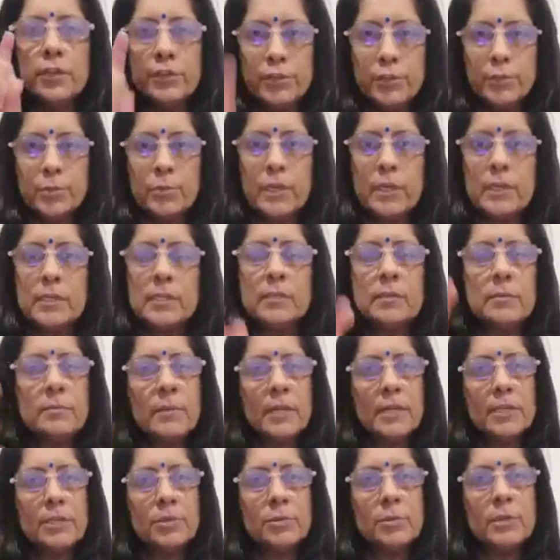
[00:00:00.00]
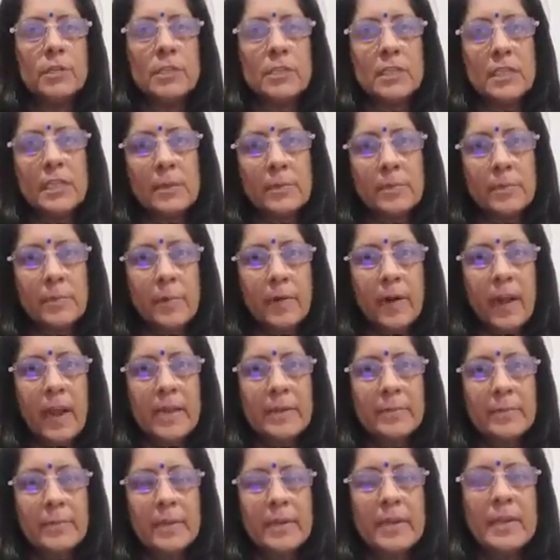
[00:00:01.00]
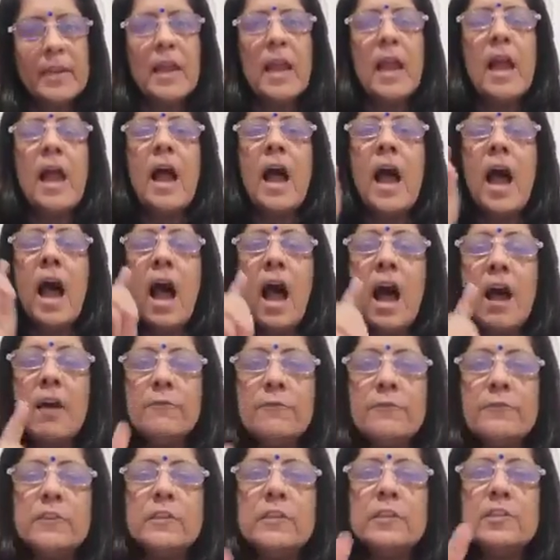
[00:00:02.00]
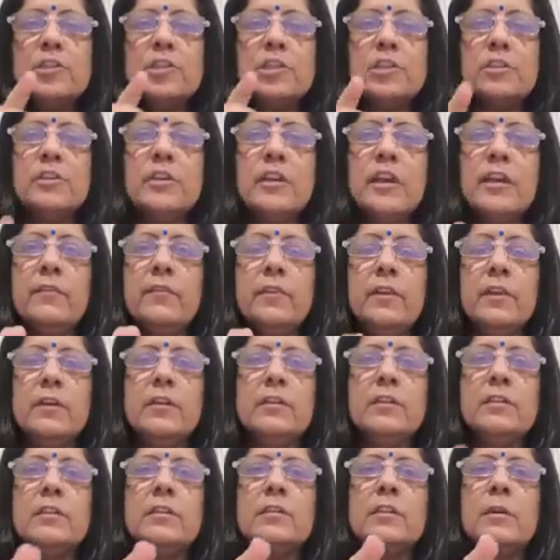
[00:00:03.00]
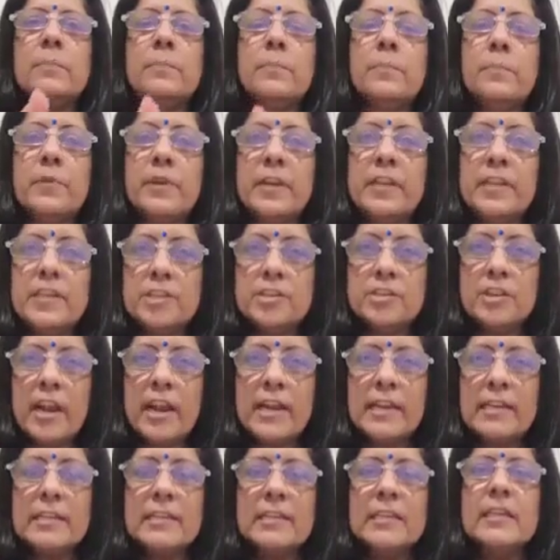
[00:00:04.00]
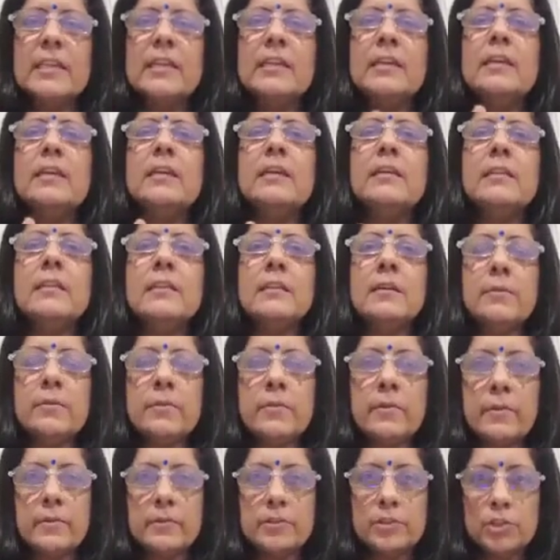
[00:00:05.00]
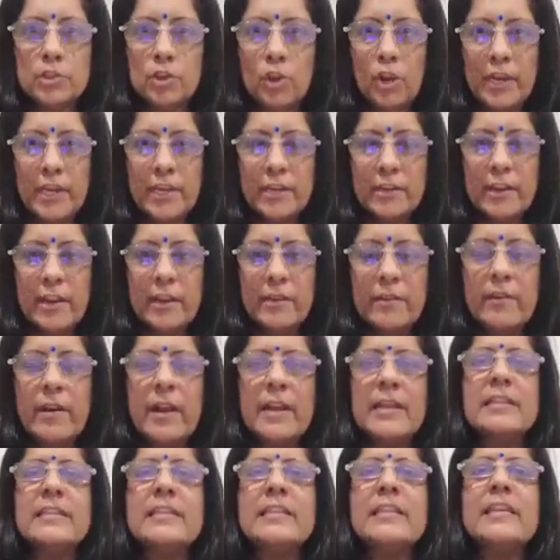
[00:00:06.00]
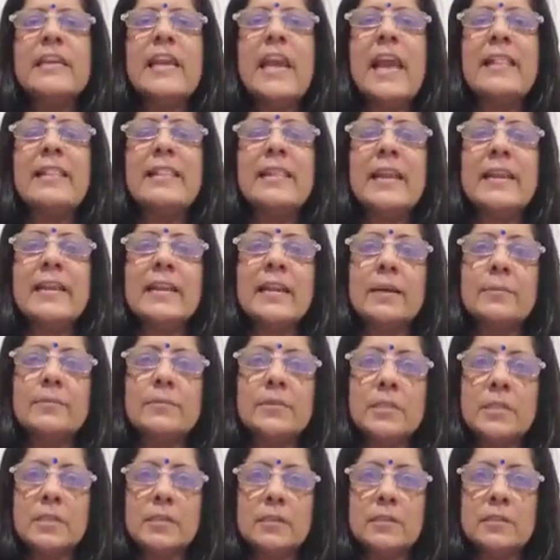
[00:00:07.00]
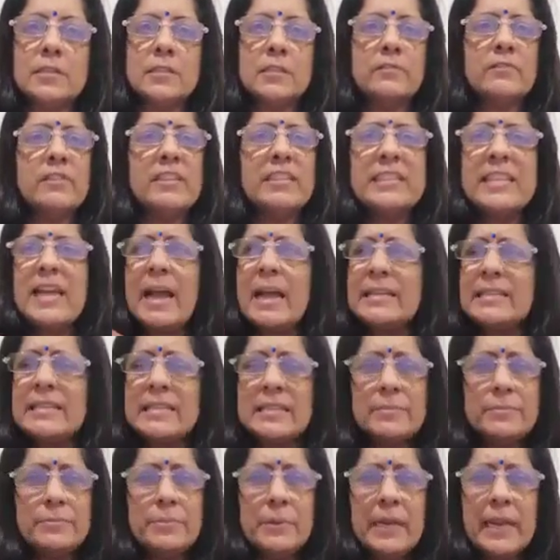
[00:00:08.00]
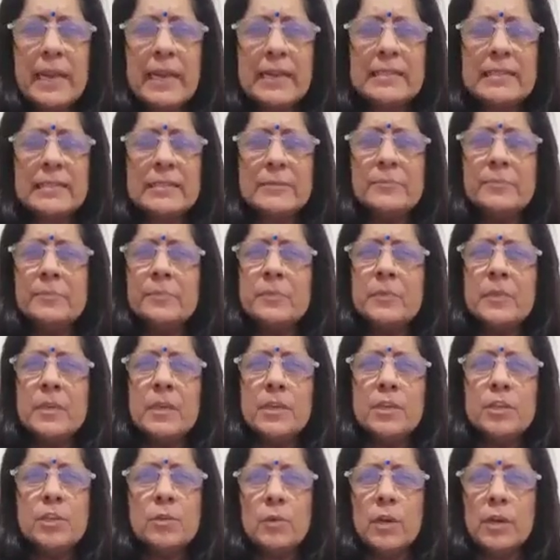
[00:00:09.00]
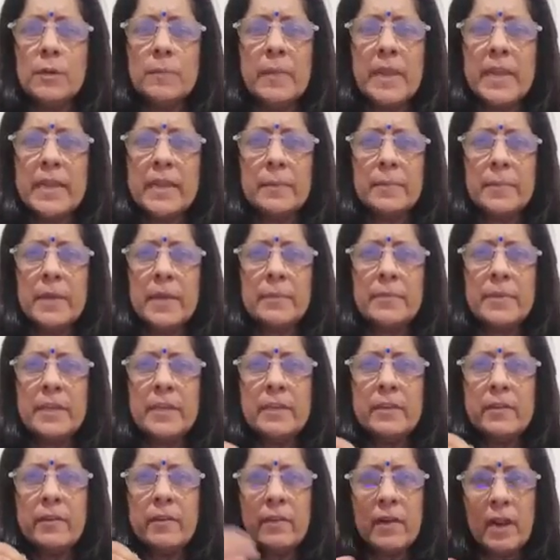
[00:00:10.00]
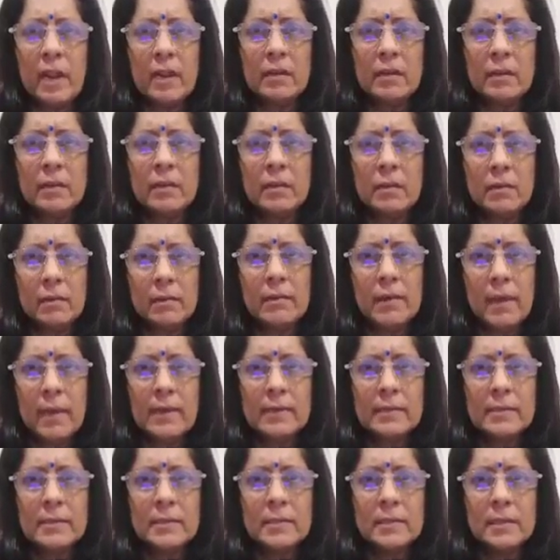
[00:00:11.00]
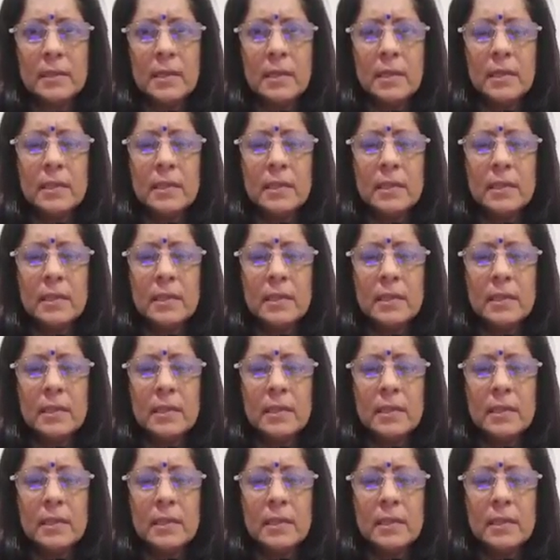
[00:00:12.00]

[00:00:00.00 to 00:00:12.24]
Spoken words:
Do it, but do it in primary after children have learned the print writing, the joined handwriting, and then comes cursive. It's as simple as you want to make a baby run, right?